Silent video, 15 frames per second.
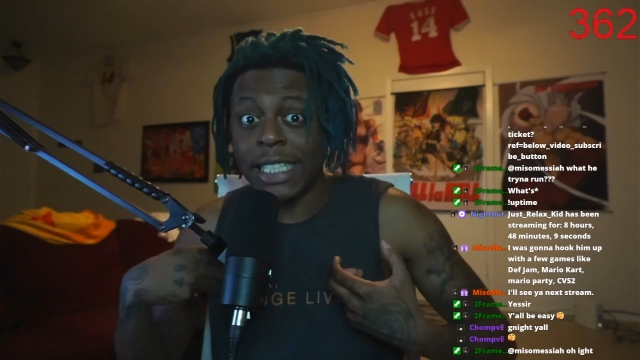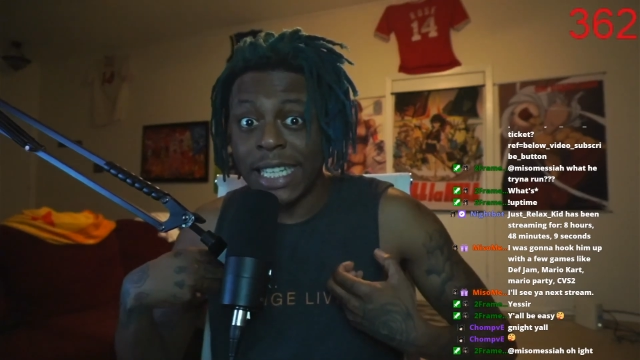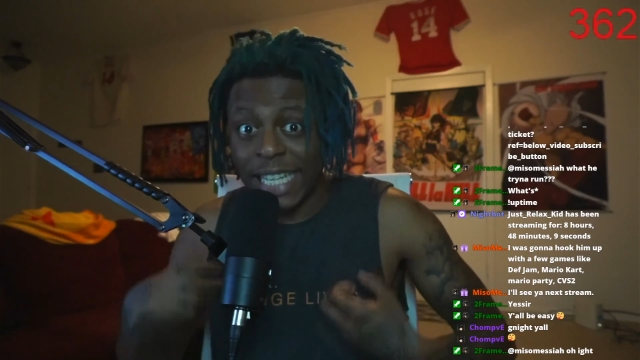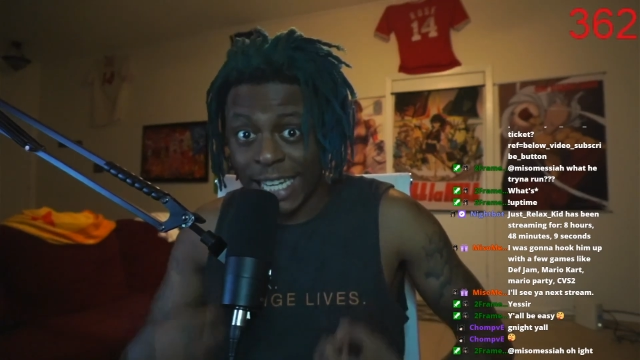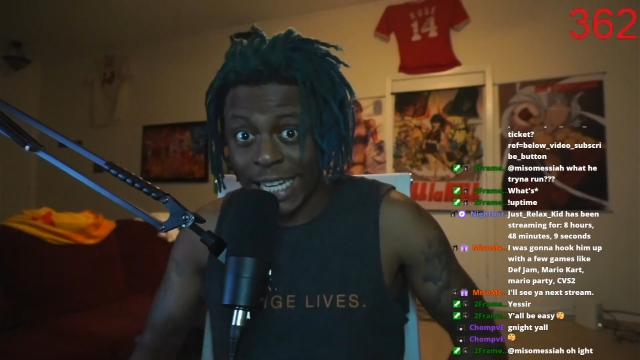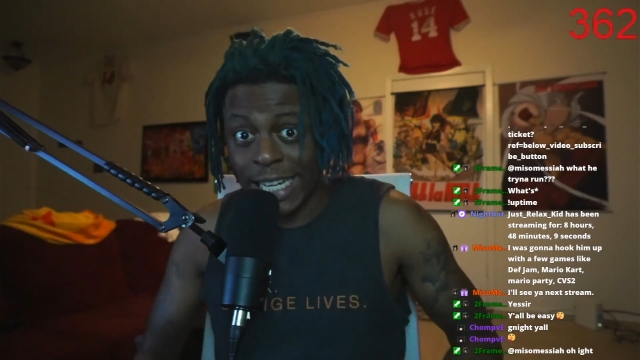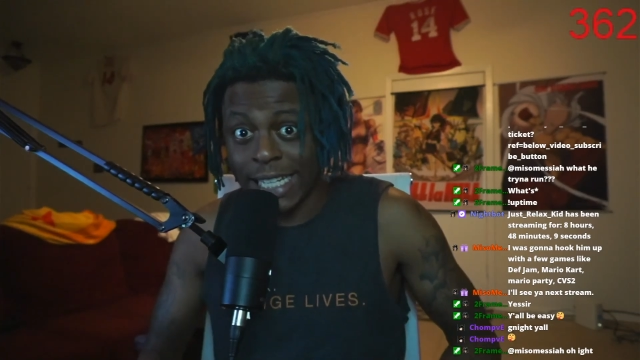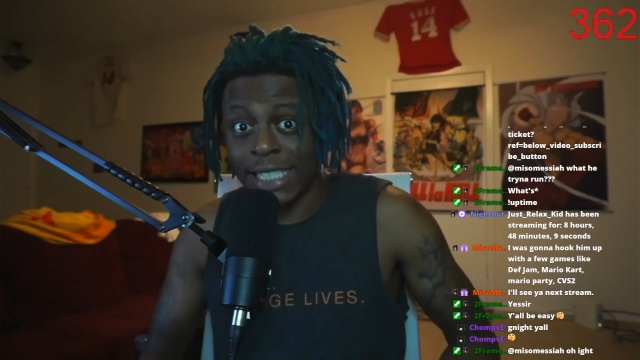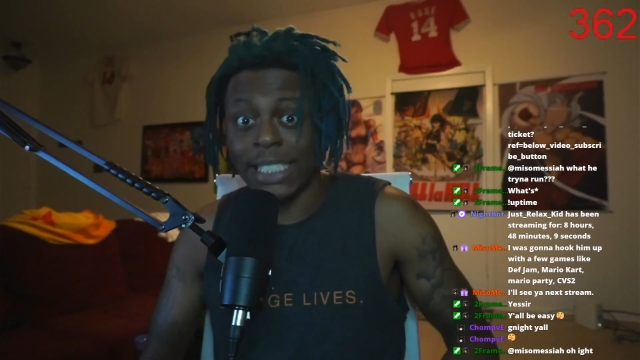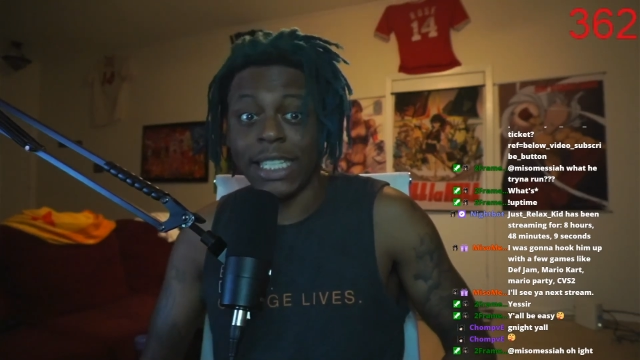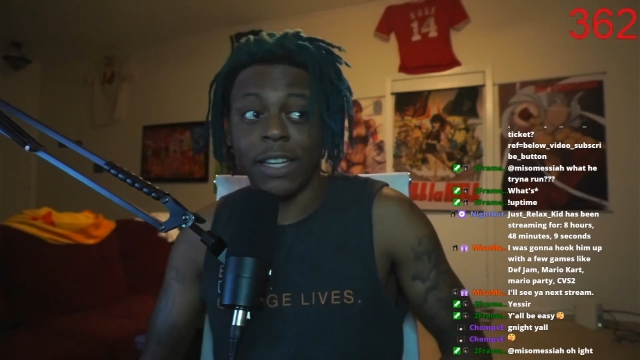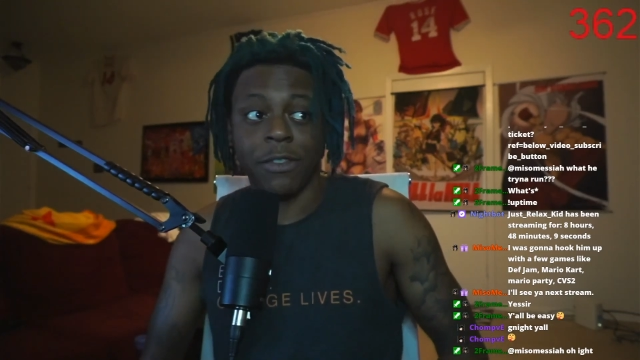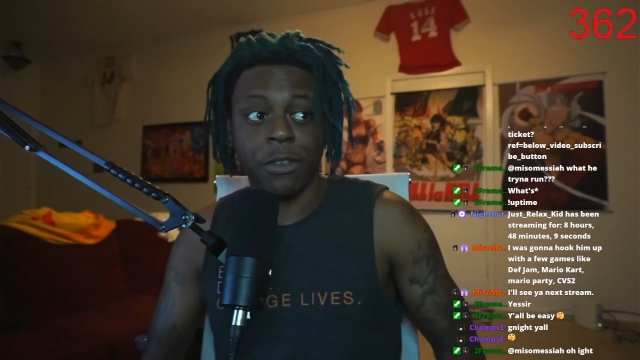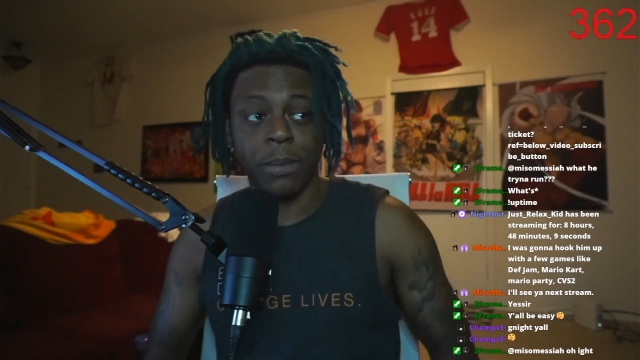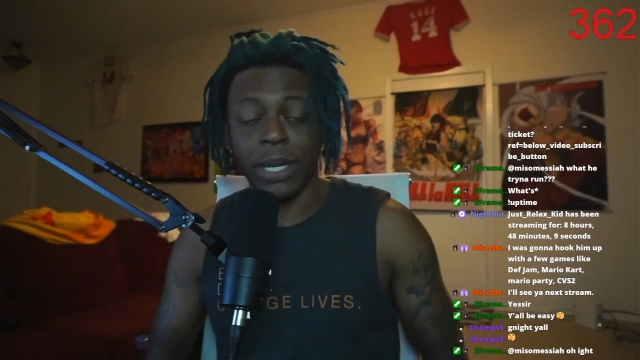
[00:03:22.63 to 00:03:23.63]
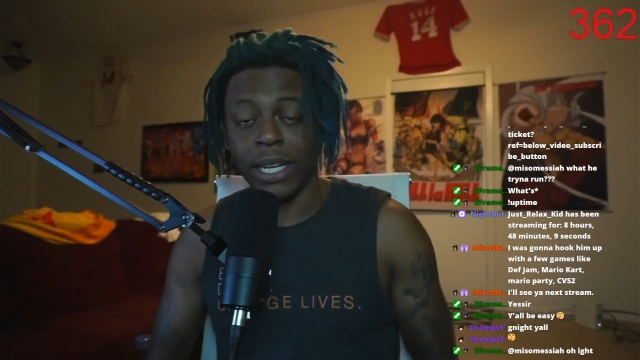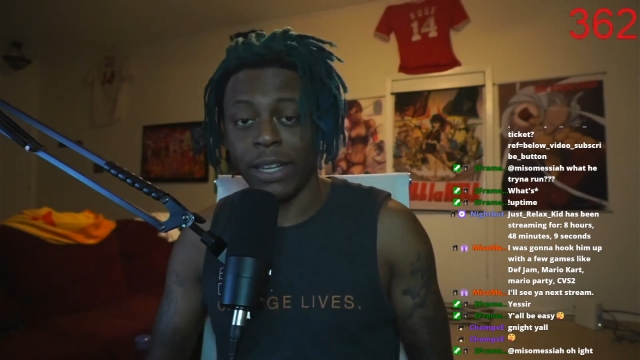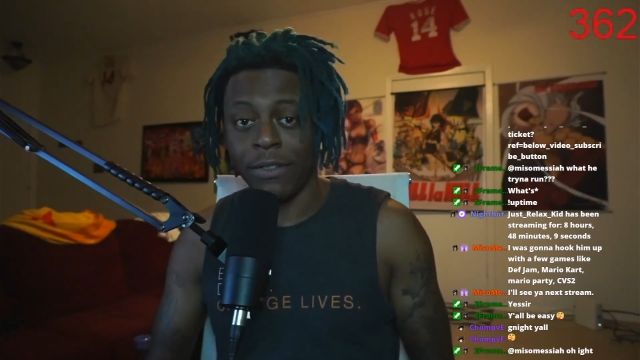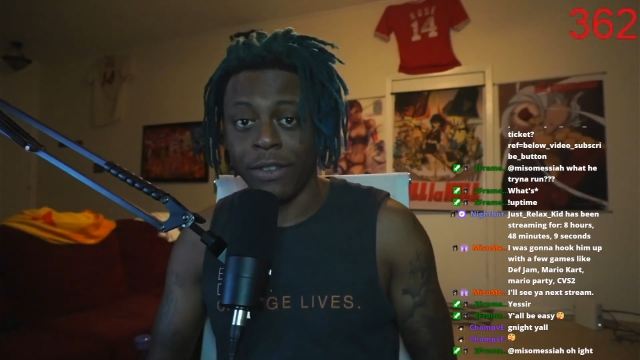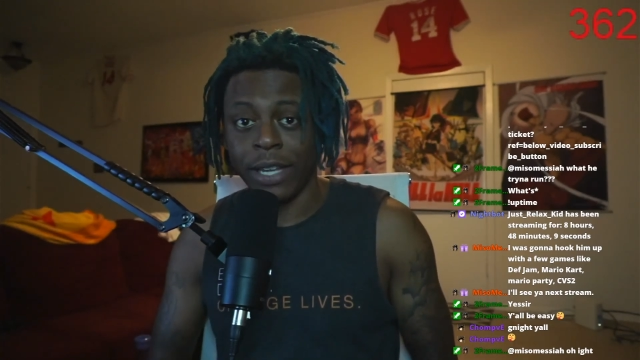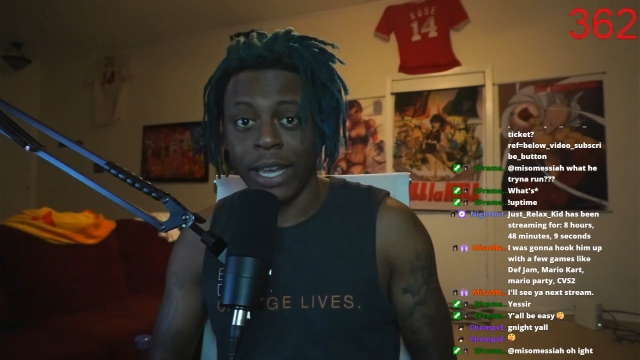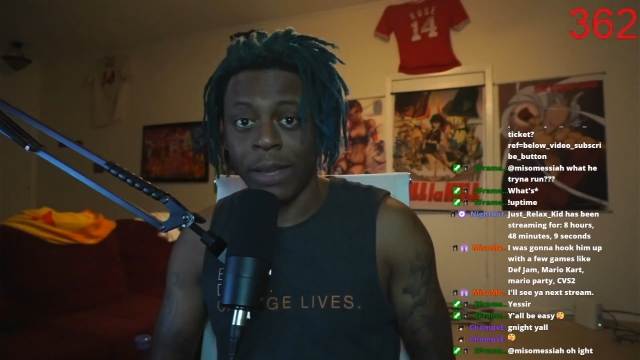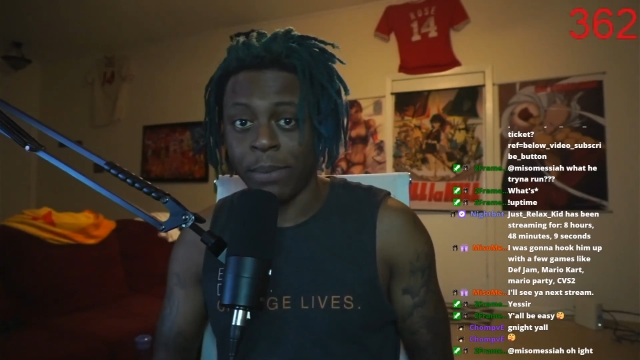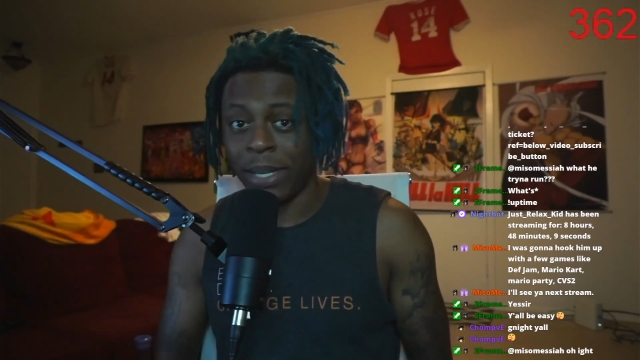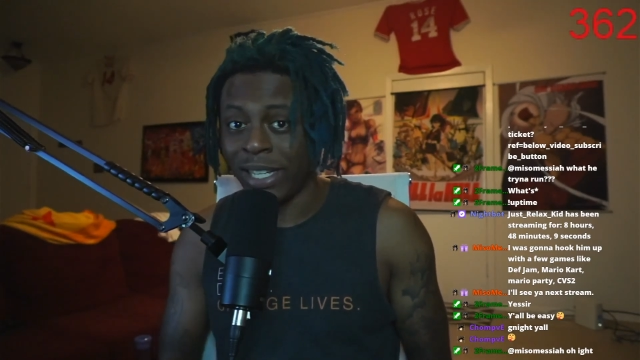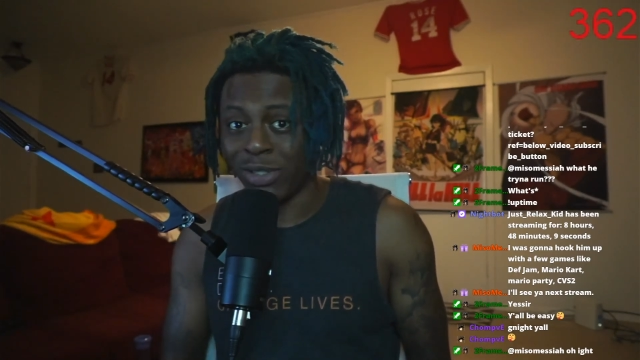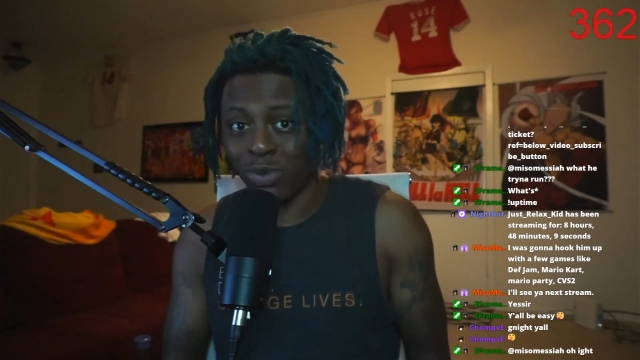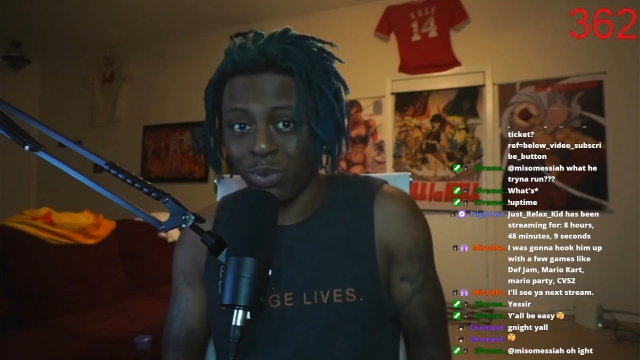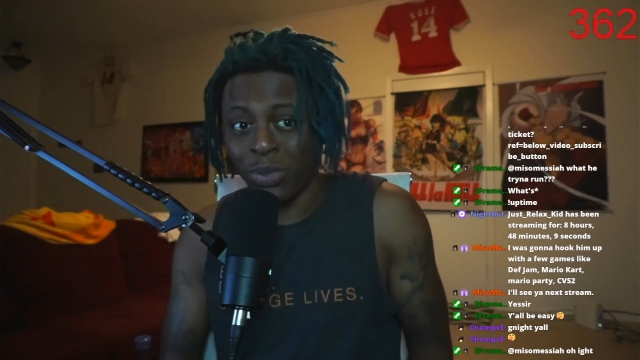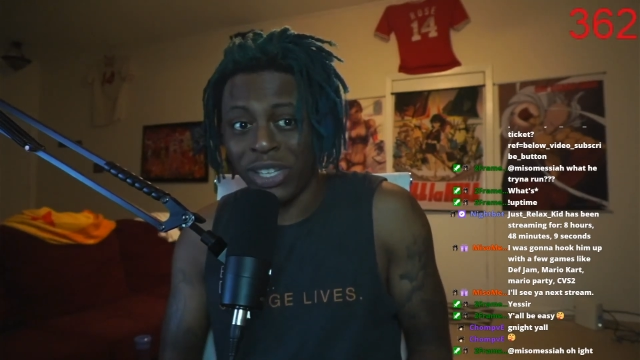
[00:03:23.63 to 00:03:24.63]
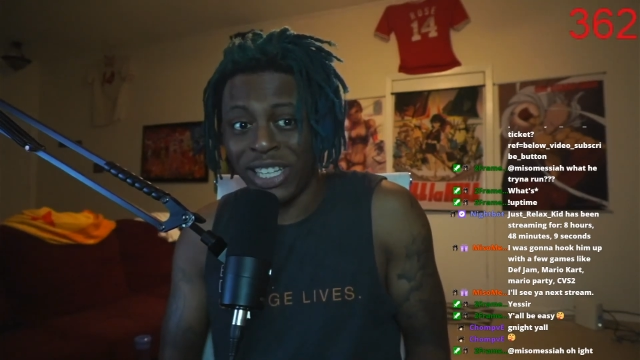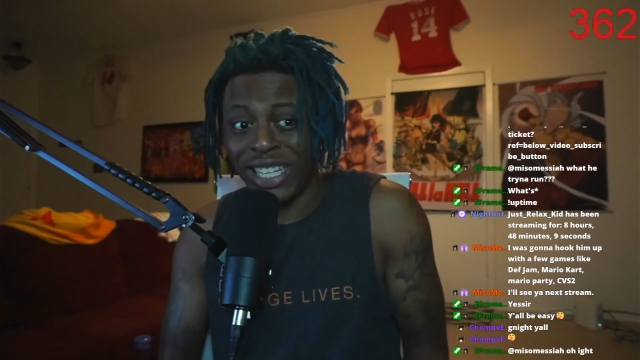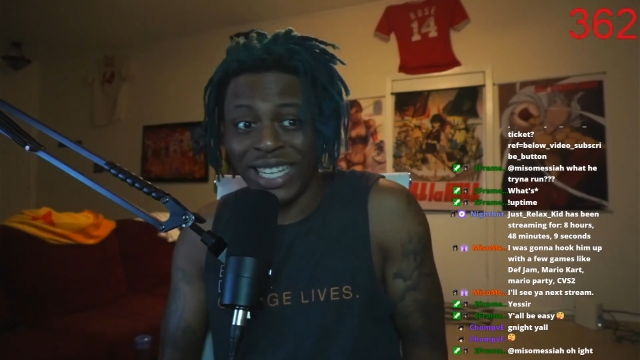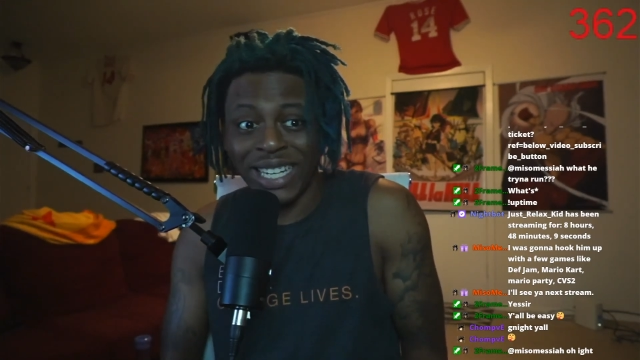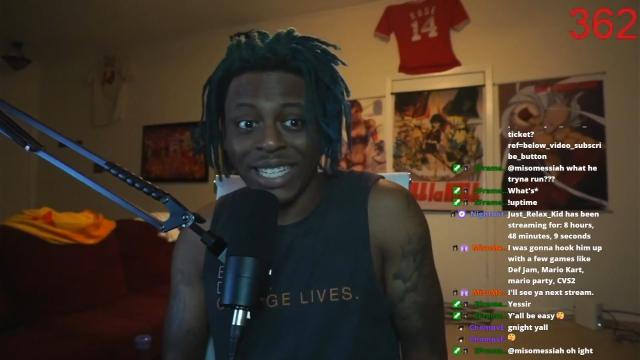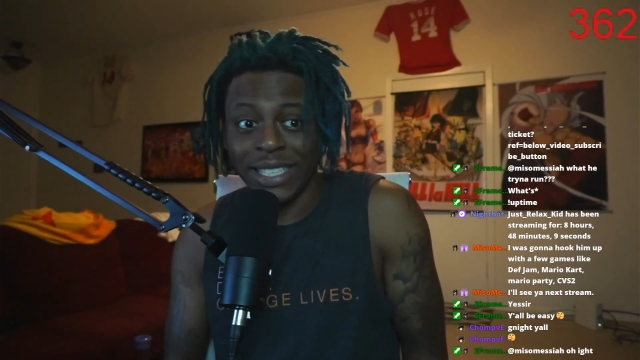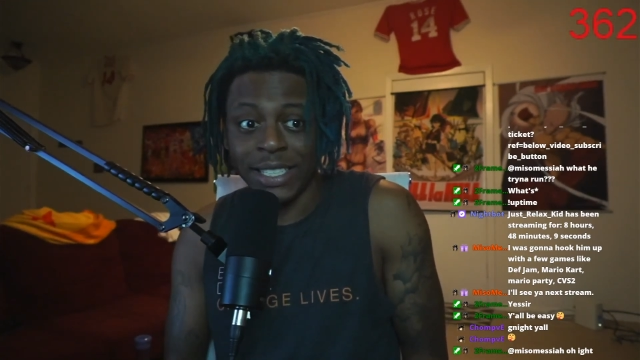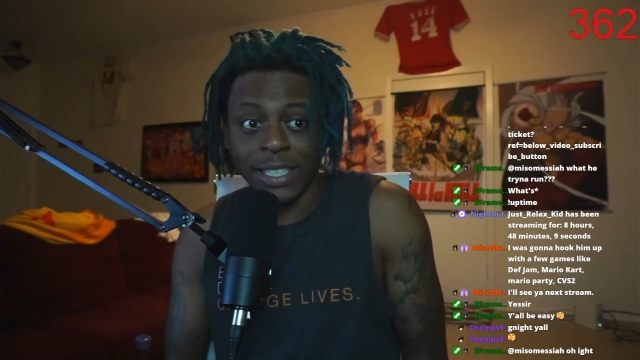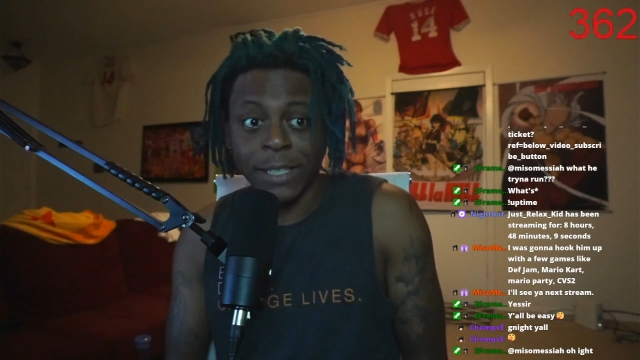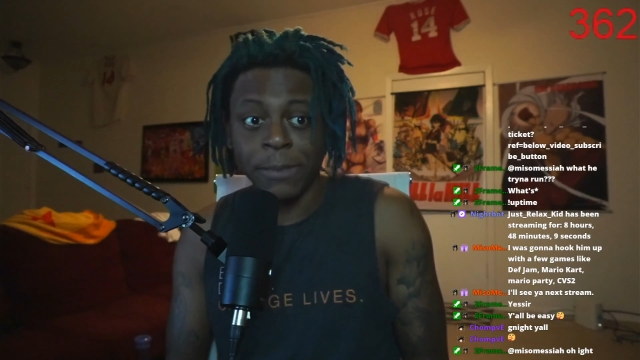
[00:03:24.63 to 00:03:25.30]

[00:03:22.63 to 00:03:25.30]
easy for me to get VIP. It's really easy.